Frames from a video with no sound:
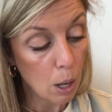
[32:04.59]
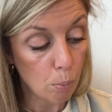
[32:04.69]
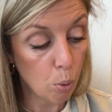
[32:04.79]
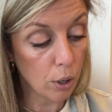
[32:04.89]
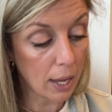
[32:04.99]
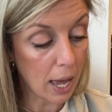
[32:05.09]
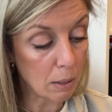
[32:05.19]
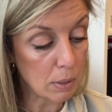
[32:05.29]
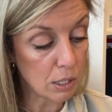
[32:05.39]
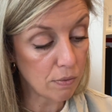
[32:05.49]
Poor
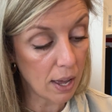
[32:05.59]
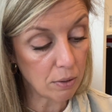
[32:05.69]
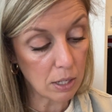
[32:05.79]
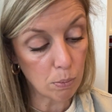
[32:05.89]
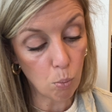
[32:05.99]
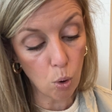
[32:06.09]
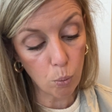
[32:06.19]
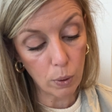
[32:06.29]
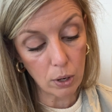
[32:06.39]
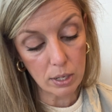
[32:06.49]
Cadmus found it more
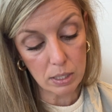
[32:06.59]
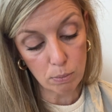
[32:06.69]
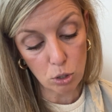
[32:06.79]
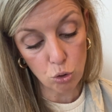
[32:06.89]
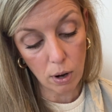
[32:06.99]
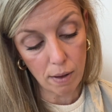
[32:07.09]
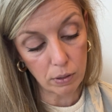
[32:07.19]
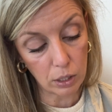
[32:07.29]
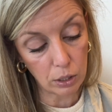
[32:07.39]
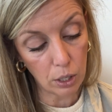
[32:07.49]
wearisome to
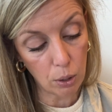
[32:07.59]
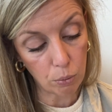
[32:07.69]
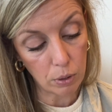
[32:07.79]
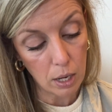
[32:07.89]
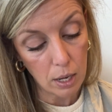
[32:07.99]
travel alone